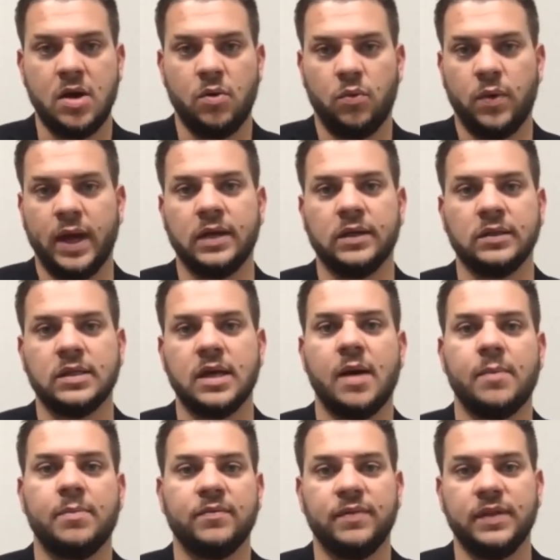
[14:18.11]
right on
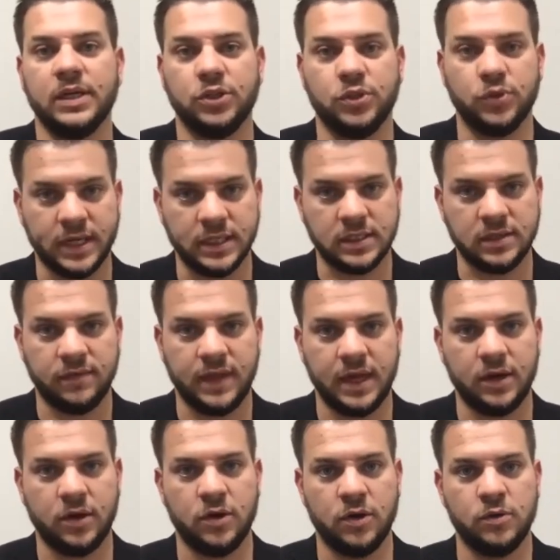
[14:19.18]
top of the address of that
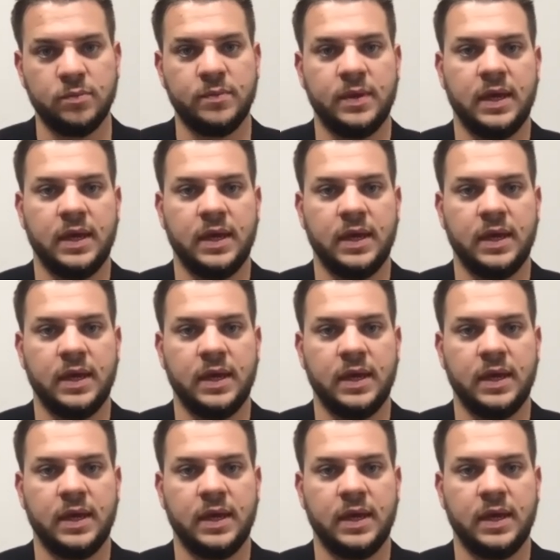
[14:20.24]
home,